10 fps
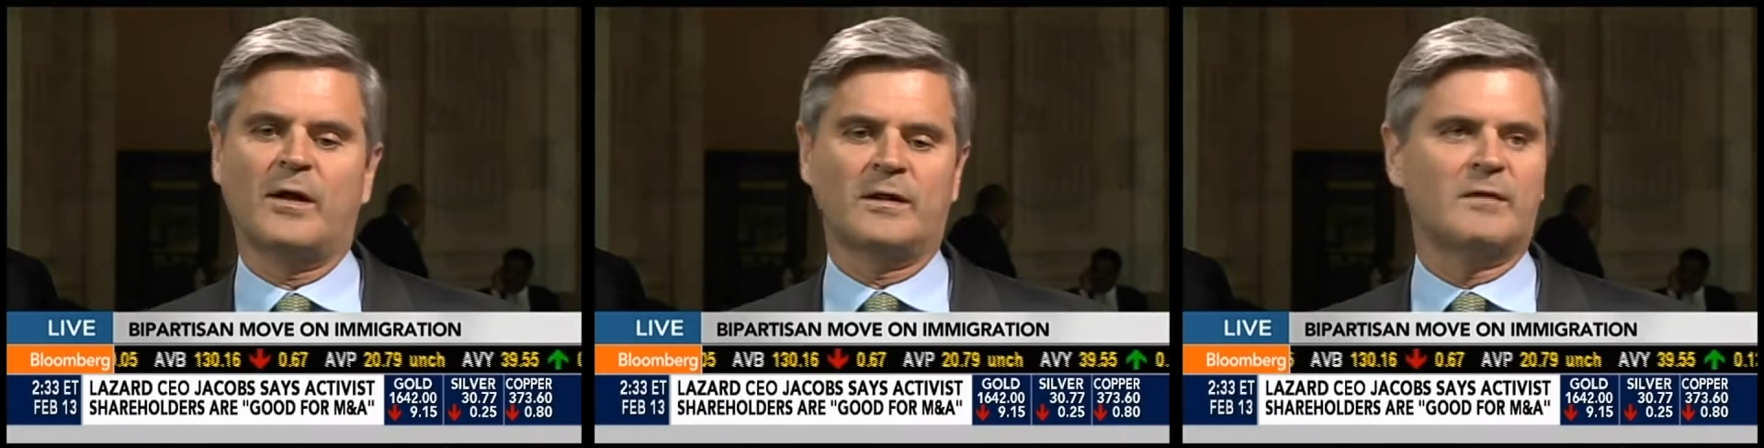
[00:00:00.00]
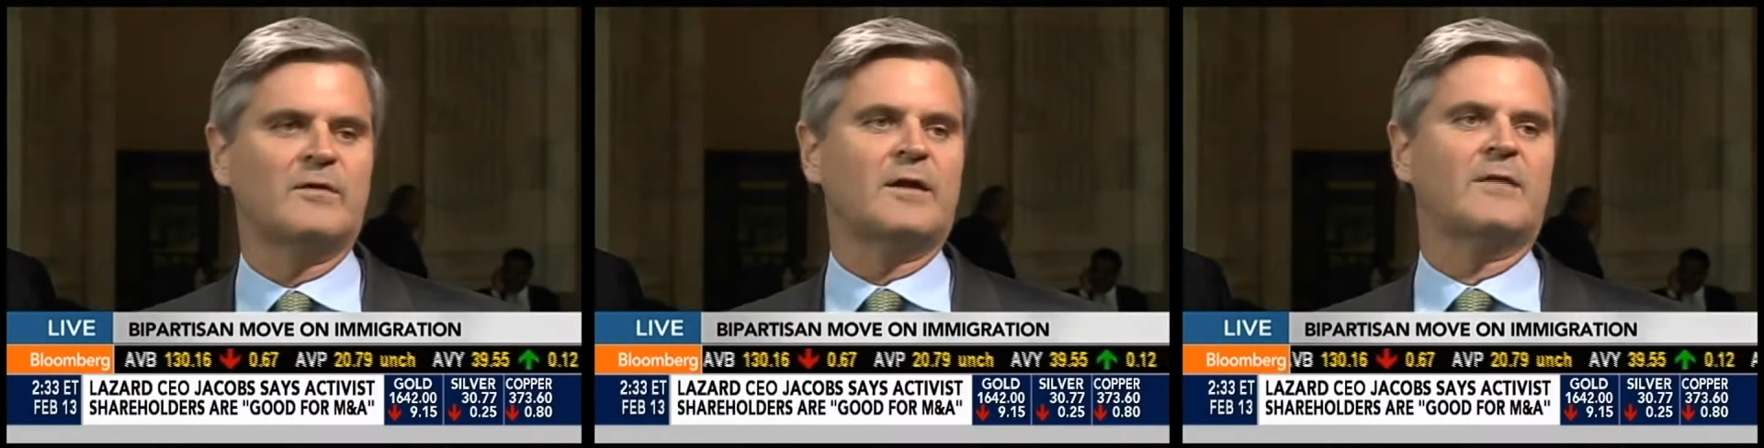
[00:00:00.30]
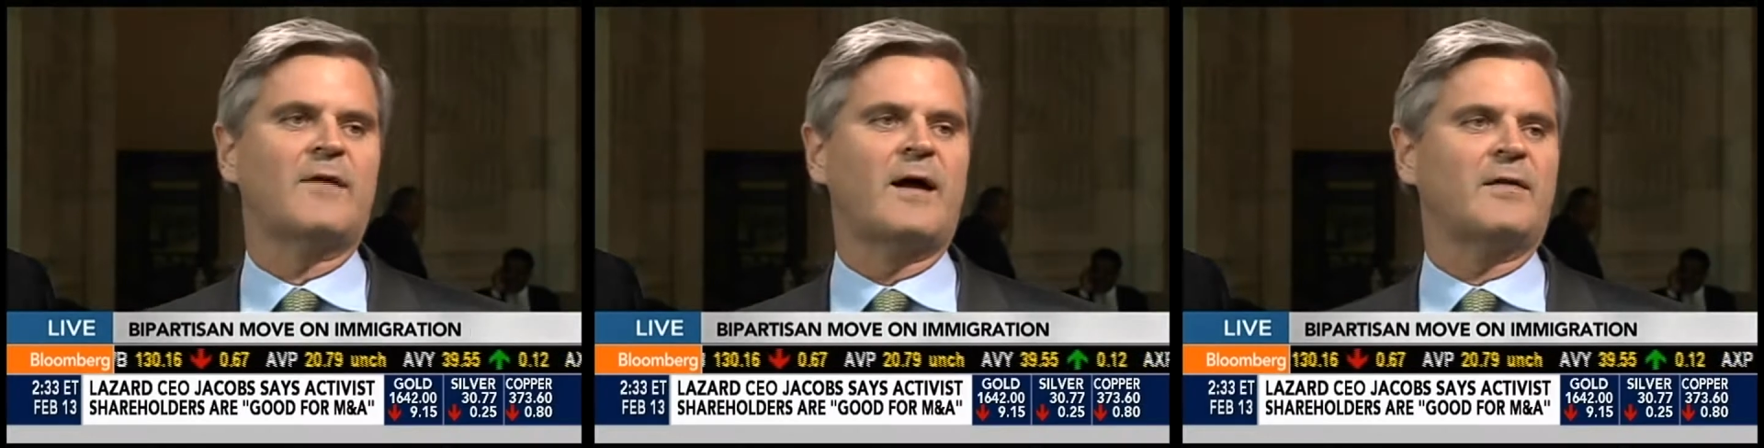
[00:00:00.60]
And in Silicon
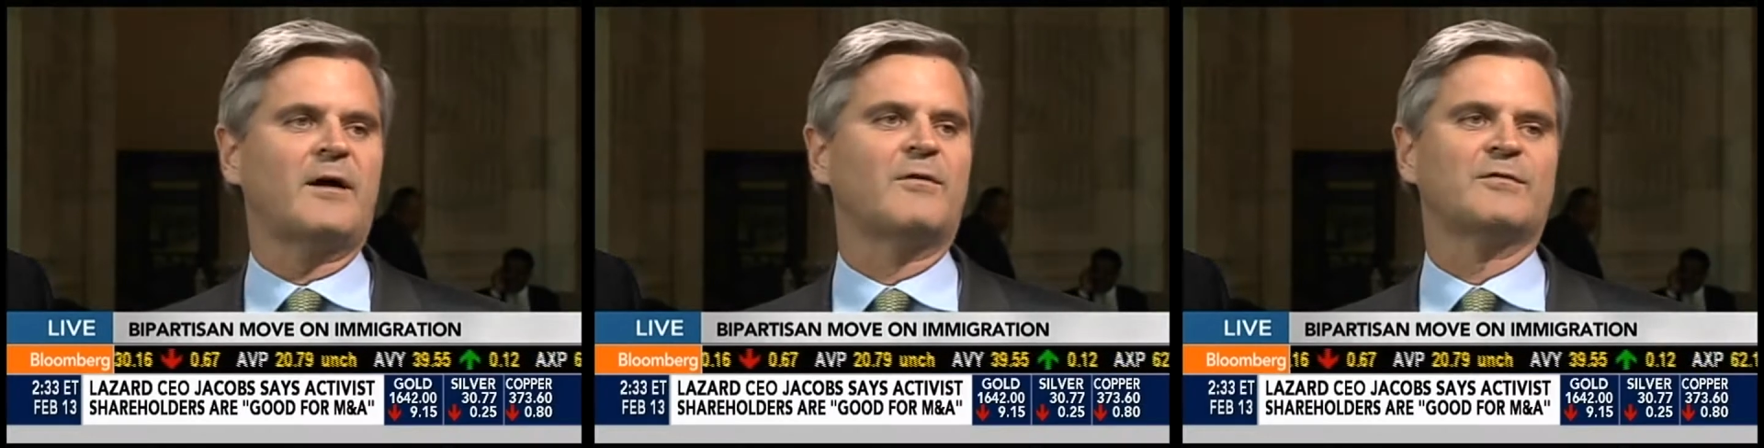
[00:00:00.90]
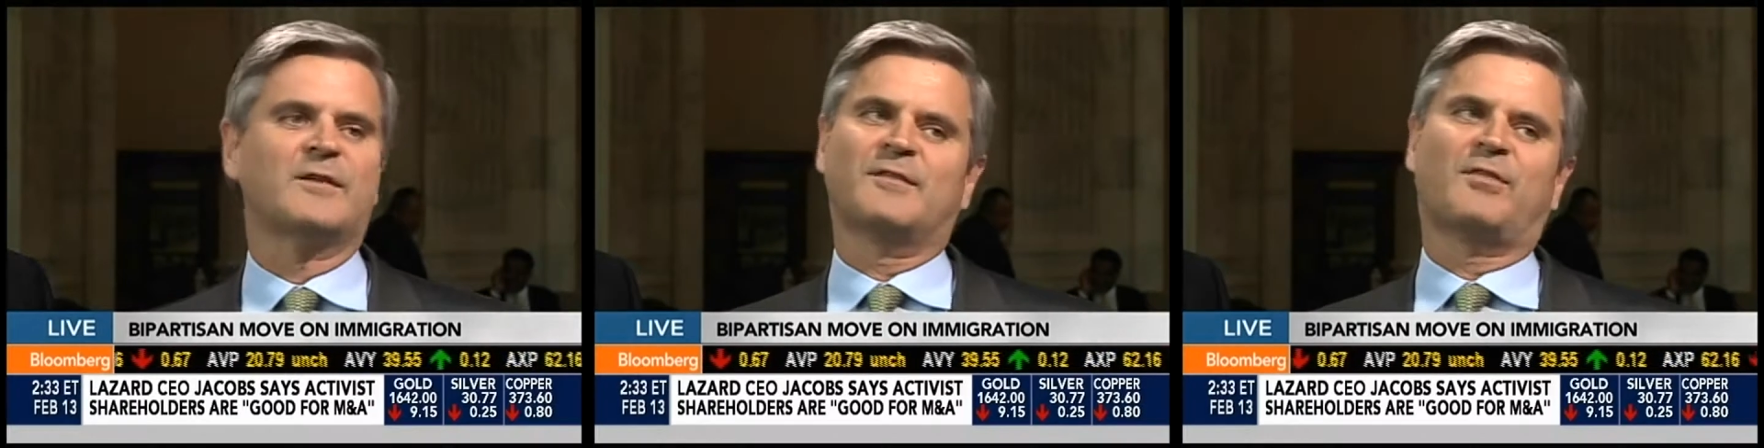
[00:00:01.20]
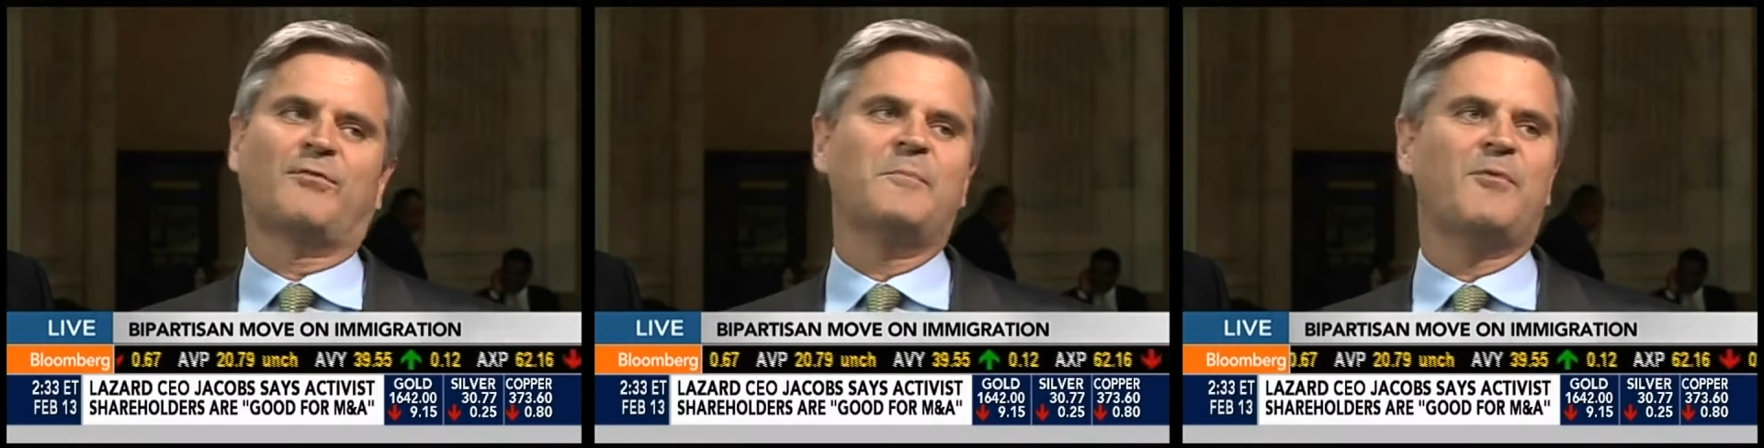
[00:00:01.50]
Valley, they always think the
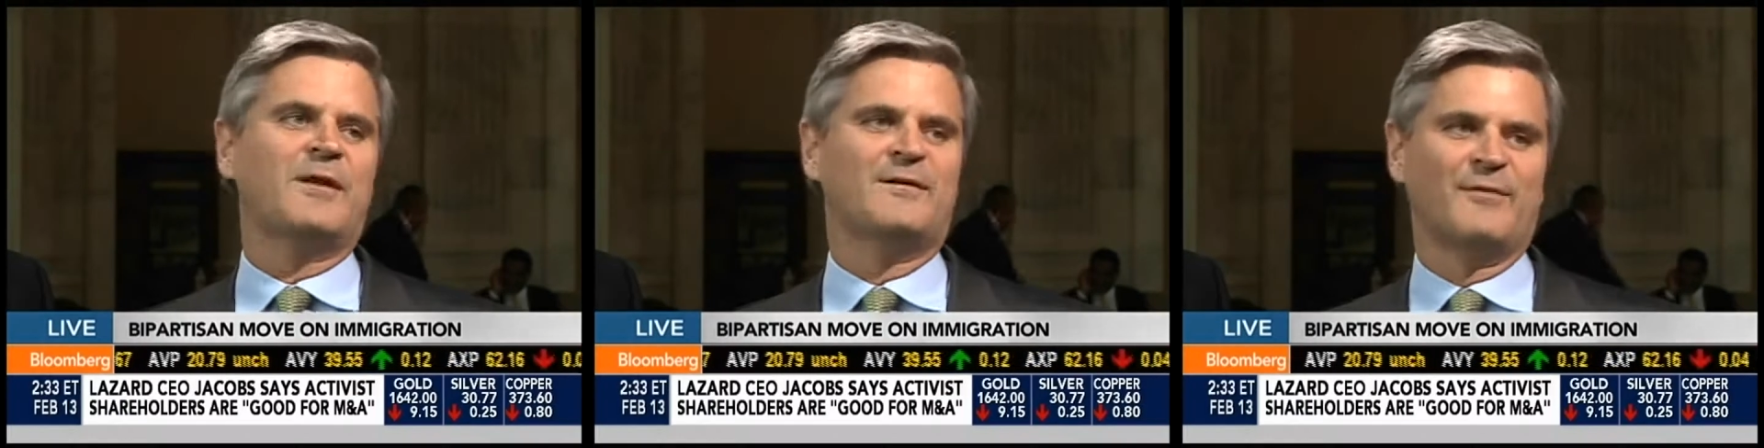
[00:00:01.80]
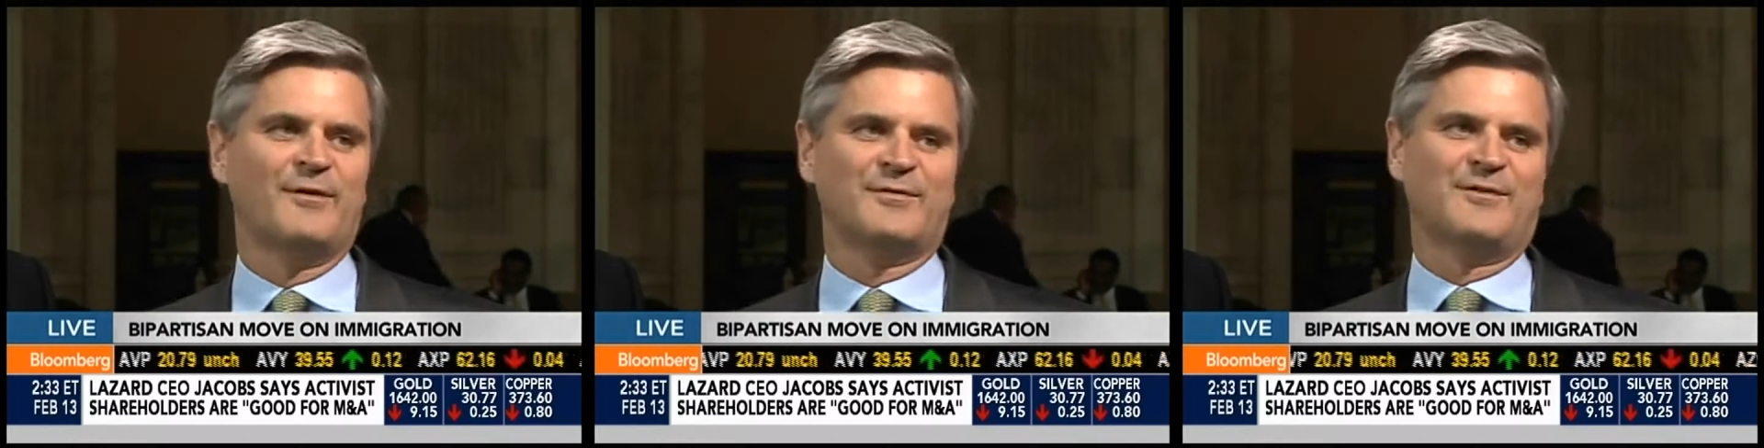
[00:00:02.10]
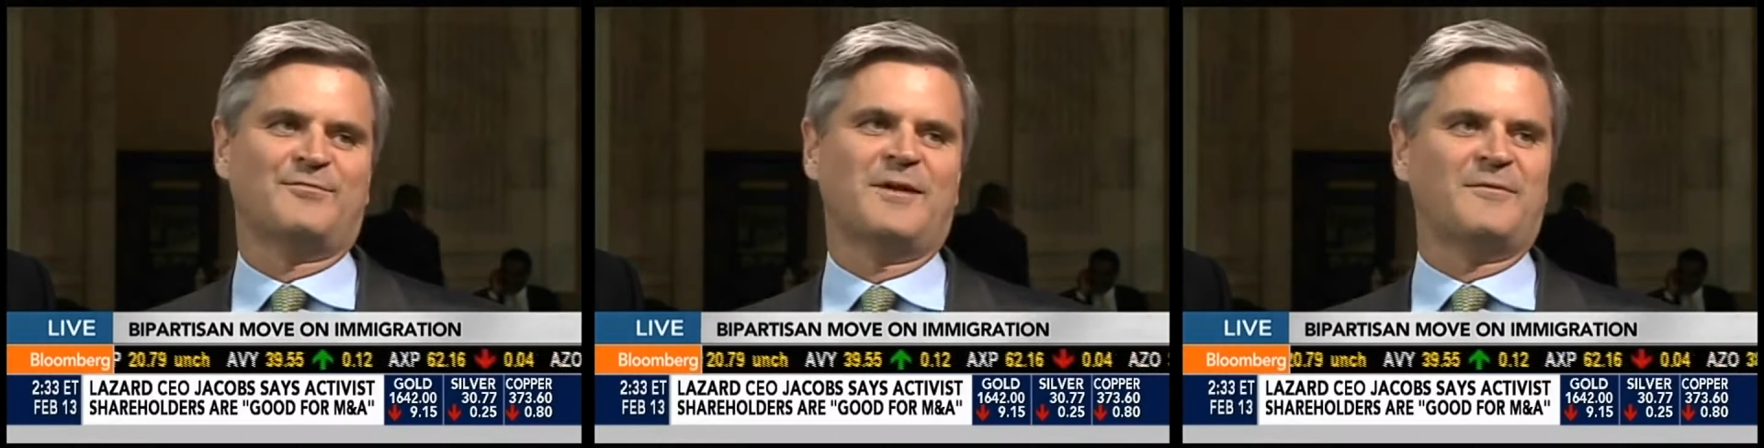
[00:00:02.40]
3.0 version
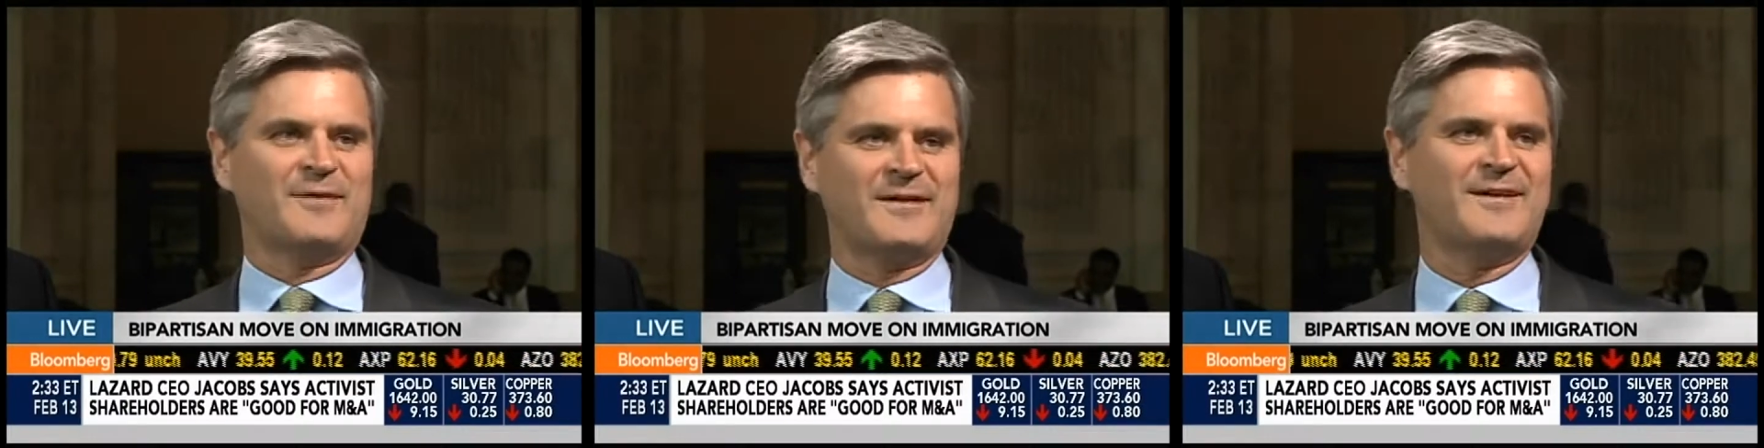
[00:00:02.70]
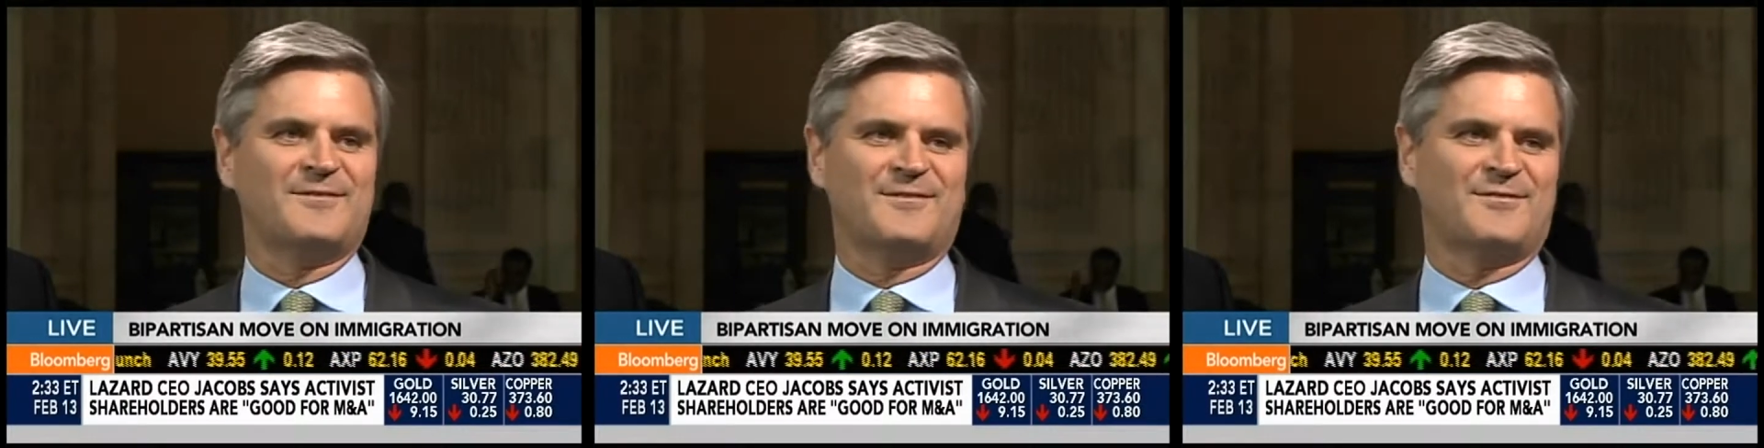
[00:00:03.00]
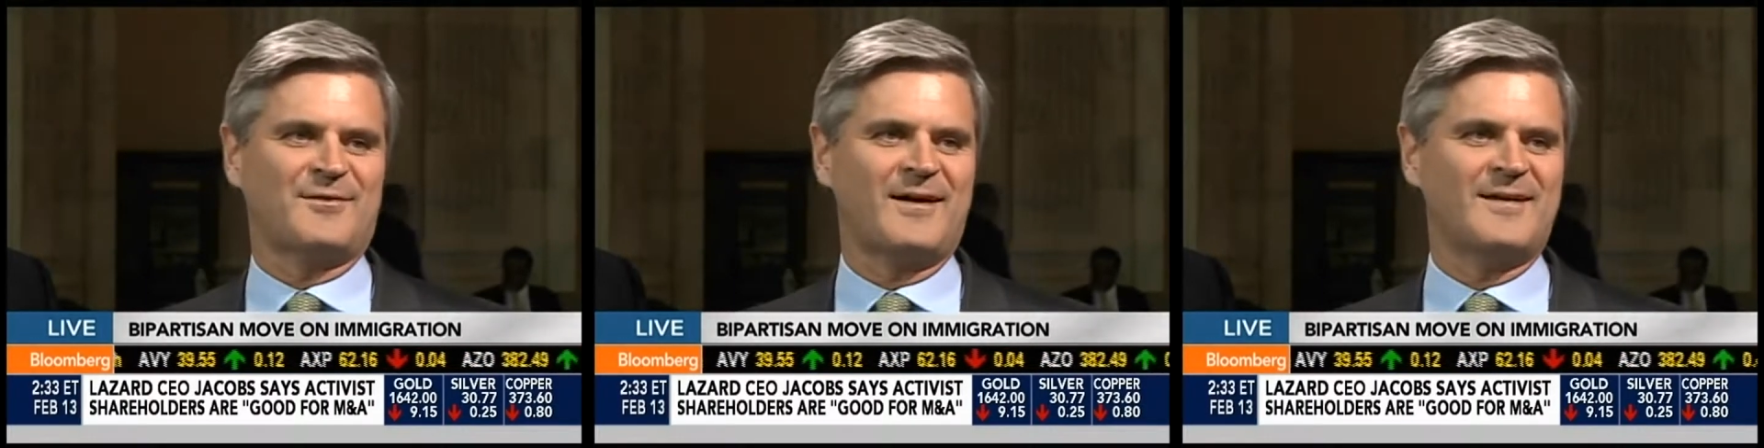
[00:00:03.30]
is when it really hits its
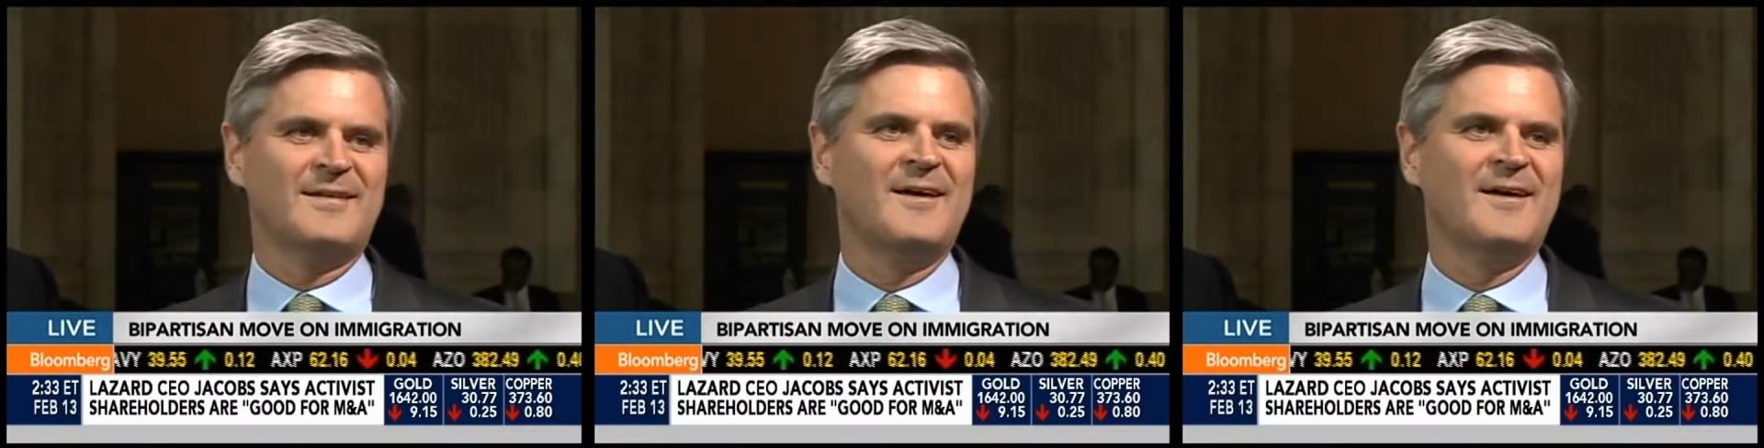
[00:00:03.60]
stride.